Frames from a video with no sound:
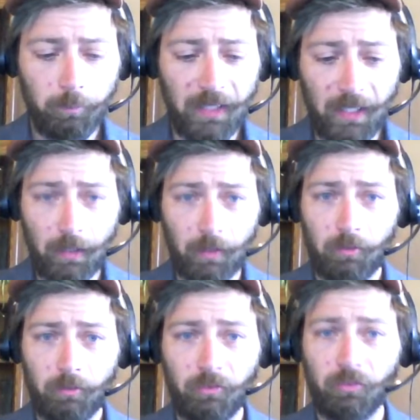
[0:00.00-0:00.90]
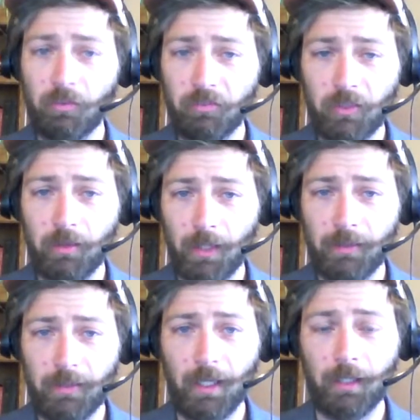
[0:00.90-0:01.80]
beginning
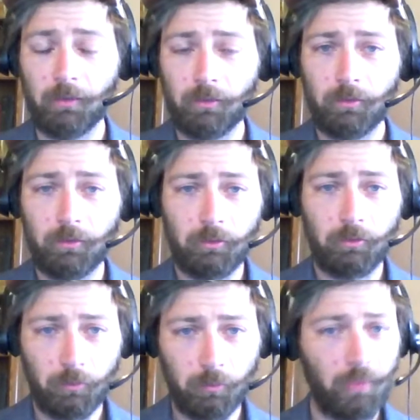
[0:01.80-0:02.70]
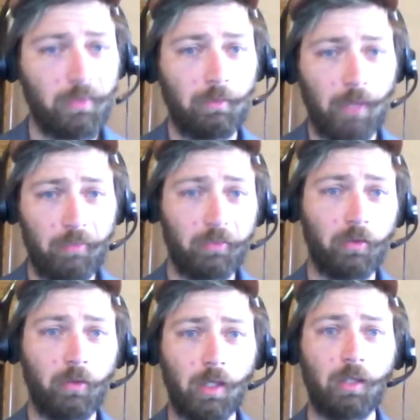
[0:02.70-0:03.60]
1598 with the
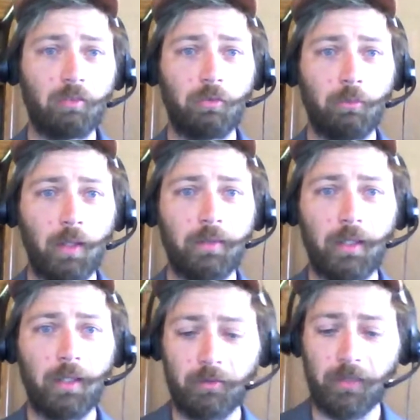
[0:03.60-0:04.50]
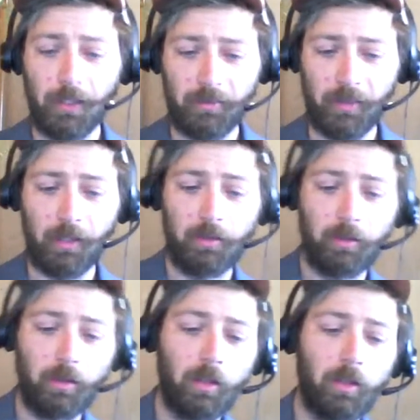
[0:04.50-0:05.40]
arrival of Juan de
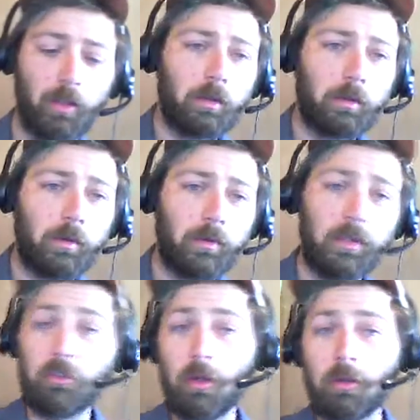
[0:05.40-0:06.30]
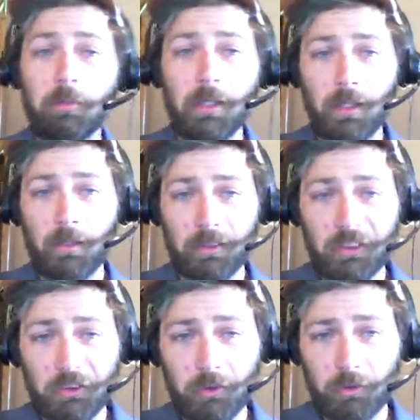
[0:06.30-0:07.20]
Oñate, things don't
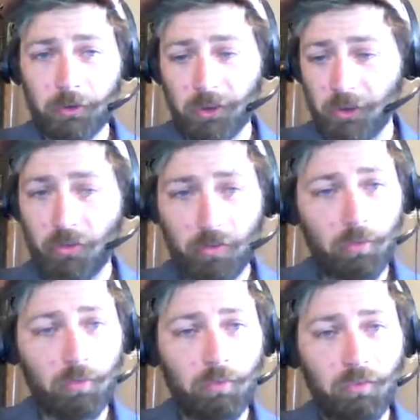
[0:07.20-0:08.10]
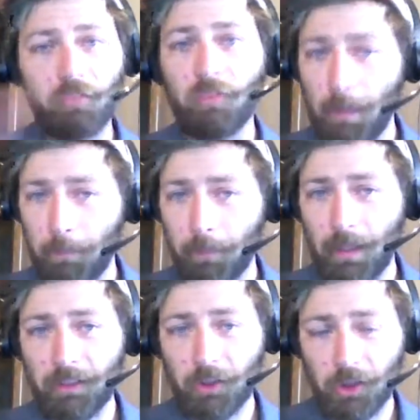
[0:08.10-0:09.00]
immediately just flip
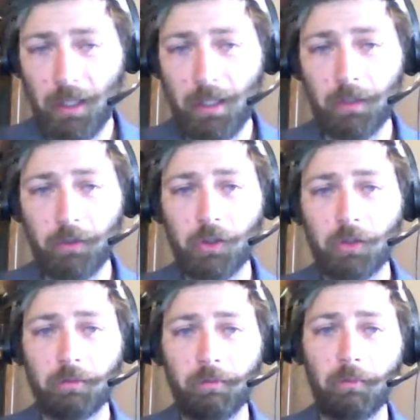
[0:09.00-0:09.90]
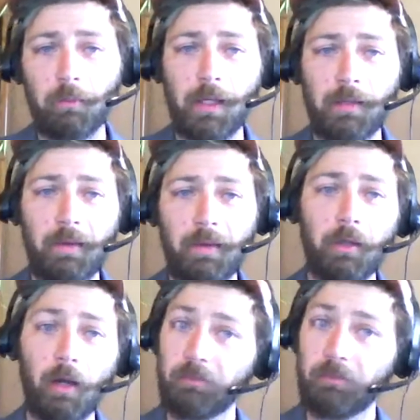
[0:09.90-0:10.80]
and change the way that
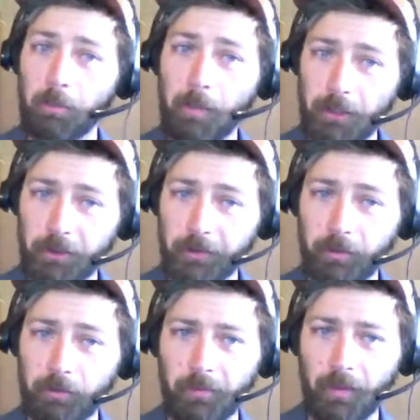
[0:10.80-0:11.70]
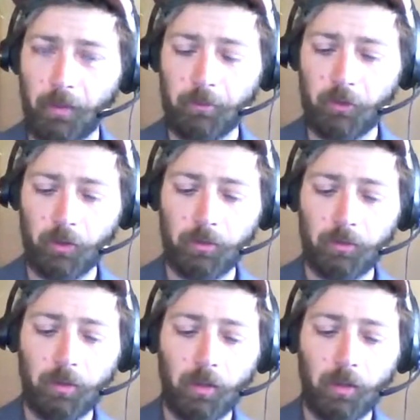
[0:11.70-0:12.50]
we often imagine them to.